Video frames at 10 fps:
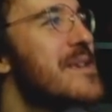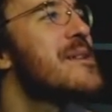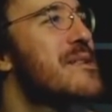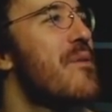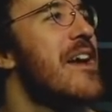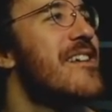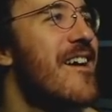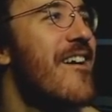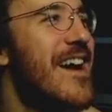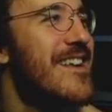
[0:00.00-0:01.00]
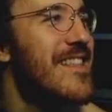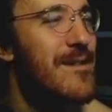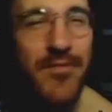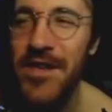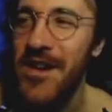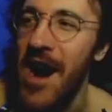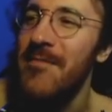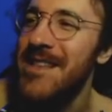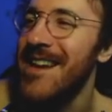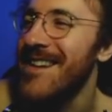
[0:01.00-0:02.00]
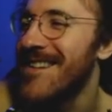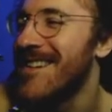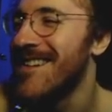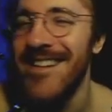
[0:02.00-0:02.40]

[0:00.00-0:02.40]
busy explaining, all right? Let a brother commentate.